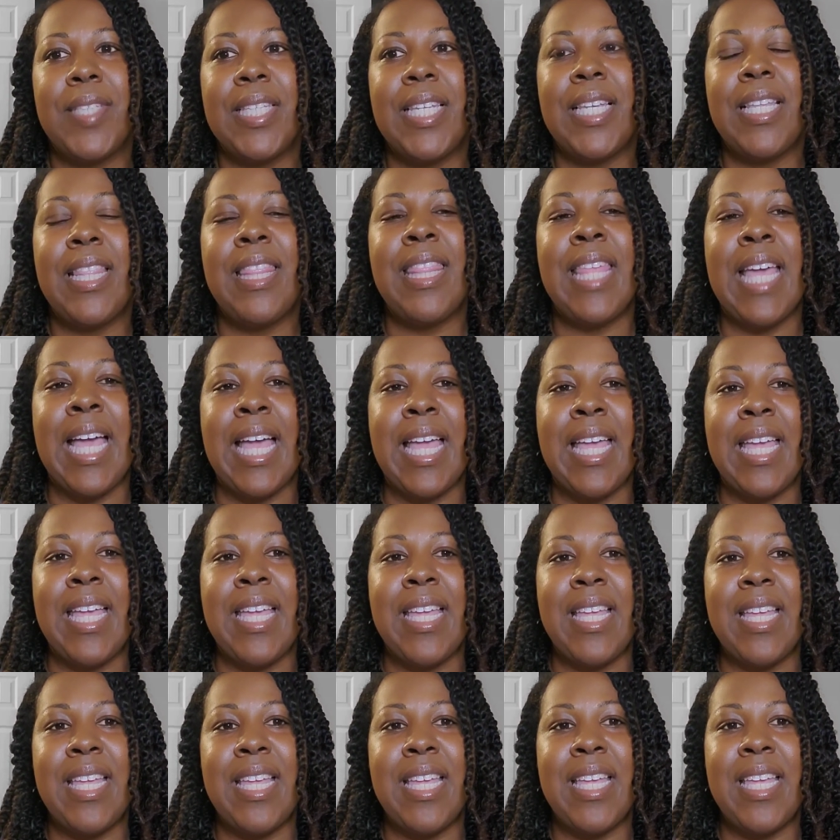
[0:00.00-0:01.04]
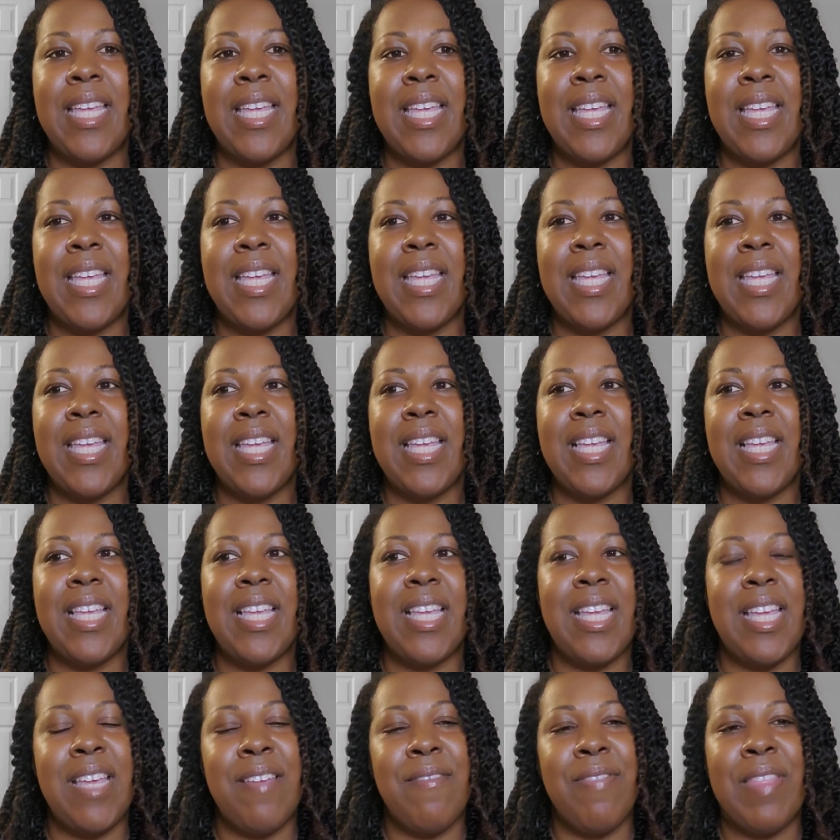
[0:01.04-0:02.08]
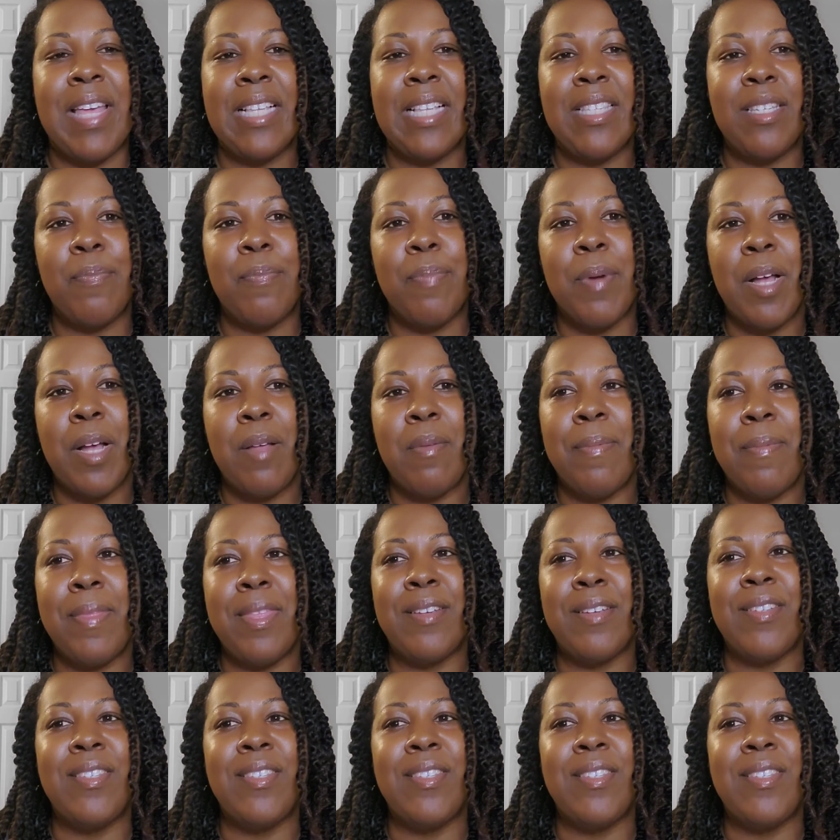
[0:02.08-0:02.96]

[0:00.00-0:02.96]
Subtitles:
That if that's a problem, there's